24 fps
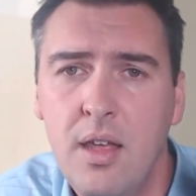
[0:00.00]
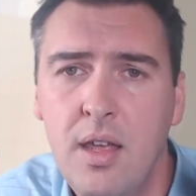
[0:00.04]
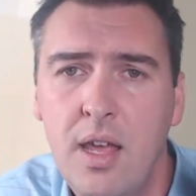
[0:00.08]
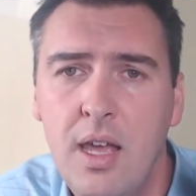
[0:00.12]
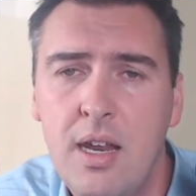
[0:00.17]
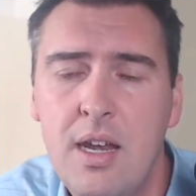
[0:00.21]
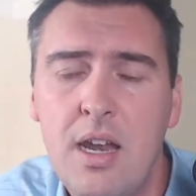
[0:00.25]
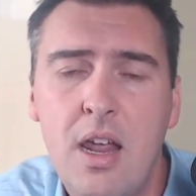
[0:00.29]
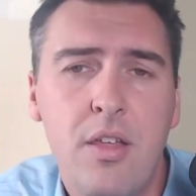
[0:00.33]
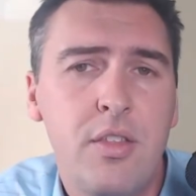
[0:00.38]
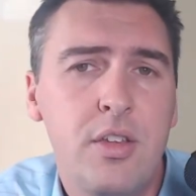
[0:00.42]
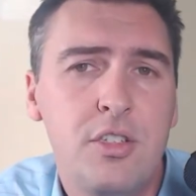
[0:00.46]

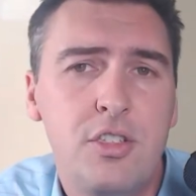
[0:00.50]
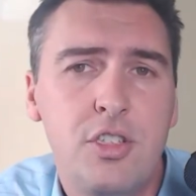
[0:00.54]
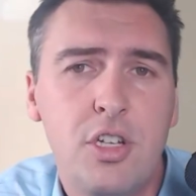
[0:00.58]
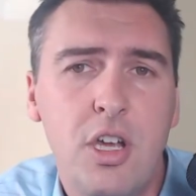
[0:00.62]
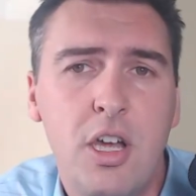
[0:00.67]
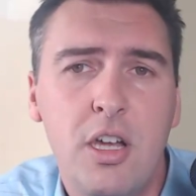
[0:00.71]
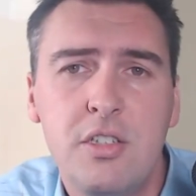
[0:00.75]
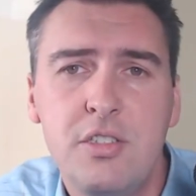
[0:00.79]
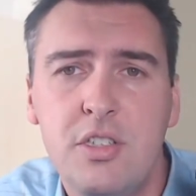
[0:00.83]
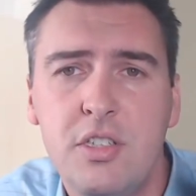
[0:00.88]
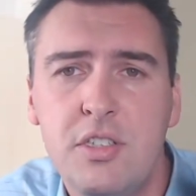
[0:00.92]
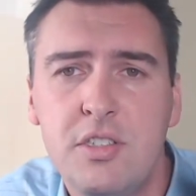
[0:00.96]
And now the
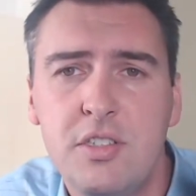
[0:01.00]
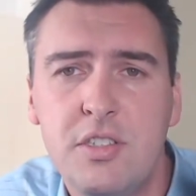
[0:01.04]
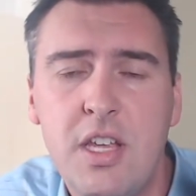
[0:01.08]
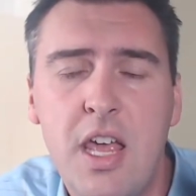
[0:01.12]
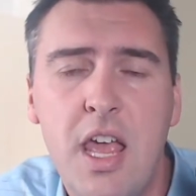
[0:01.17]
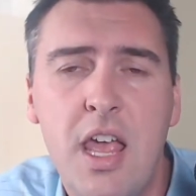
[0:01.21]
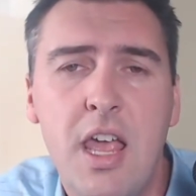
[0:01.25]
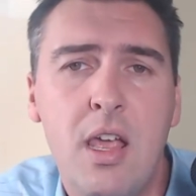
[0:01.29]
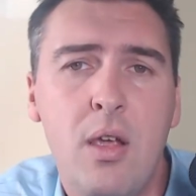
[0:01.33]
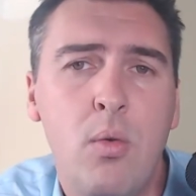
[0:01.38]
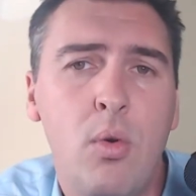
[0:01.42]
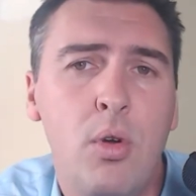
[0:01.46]
judge is
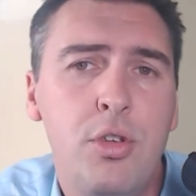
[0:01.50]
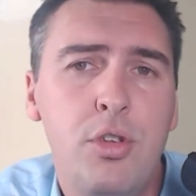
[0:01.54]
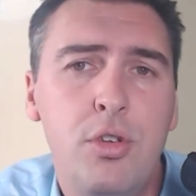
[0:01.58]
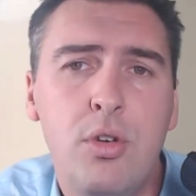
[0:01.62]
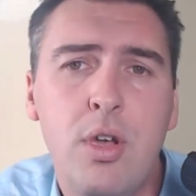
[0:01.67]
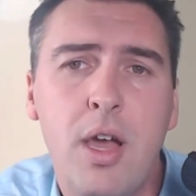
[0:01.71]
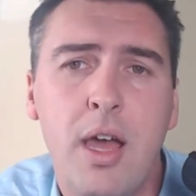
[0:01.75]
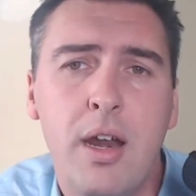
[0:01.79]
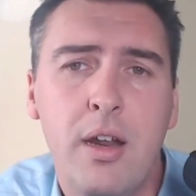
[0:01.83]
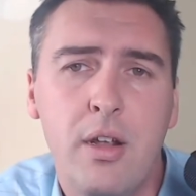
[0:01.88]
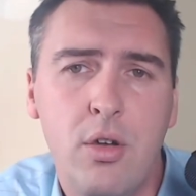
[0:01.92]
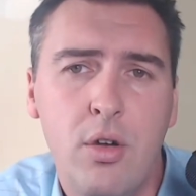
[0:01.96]
saying, well, you
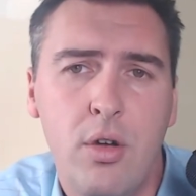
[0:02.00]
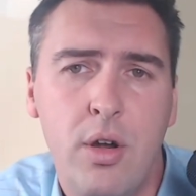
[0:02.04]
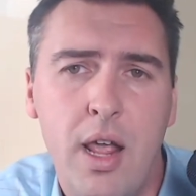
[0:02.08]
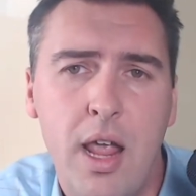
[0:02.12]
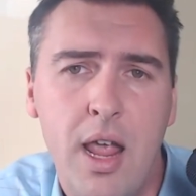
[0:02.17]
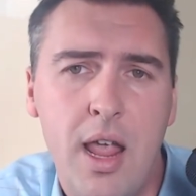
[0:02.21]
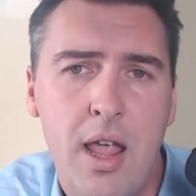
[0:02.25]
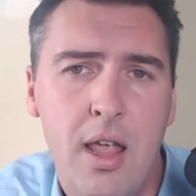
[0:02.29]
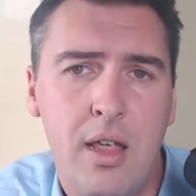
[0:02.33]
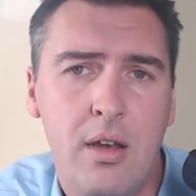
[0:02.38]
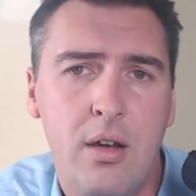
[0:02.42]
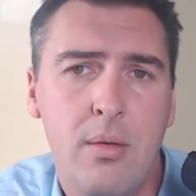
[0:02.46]
got to go to
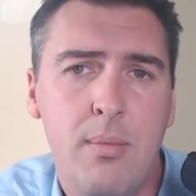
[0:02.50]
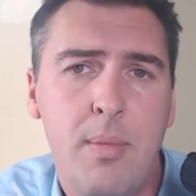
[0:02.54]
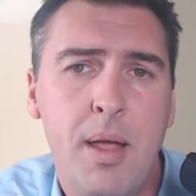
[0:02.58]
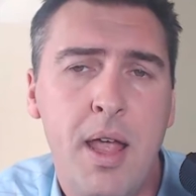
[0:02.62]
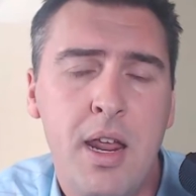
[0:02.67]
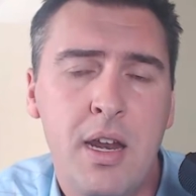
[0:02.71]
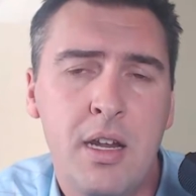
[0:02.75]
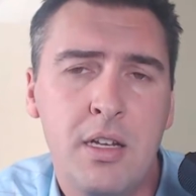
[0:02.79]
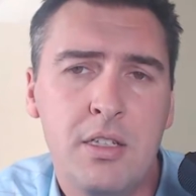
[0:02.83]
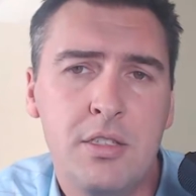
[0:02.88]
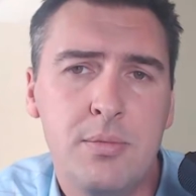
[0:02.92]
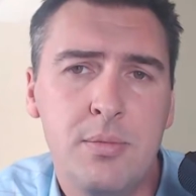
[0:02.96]
anger
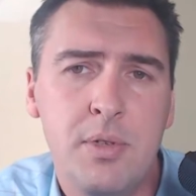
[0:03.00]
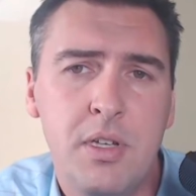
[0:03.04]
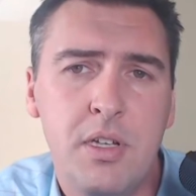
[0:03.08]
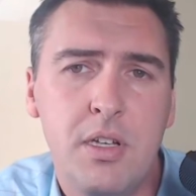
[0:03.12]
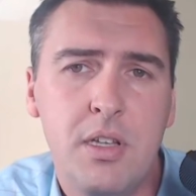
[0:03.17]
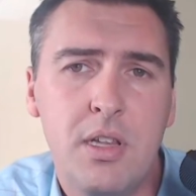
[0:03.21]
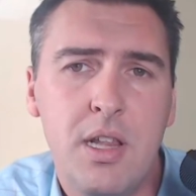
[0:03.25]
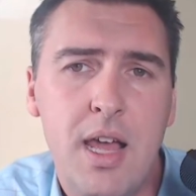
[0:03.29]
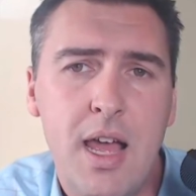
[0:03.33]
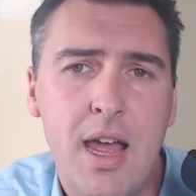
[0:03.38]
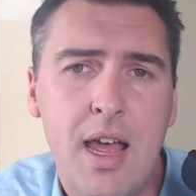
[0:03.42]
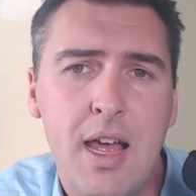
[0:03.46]
management
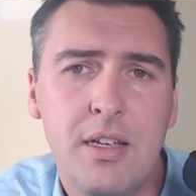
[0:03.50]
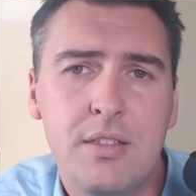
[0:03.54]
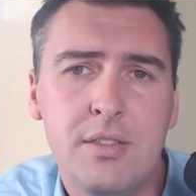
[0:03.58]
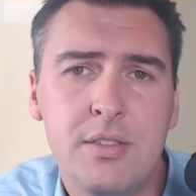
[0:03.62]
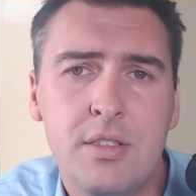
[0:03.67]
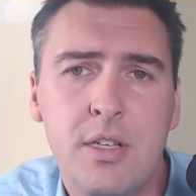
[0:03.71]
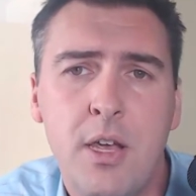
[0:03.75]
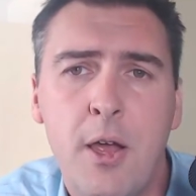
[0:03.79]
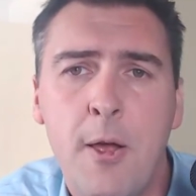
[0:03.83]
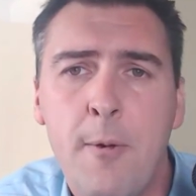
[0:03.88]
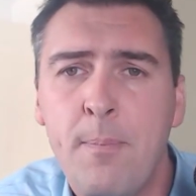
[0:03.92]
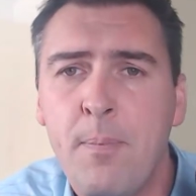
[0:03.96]
class.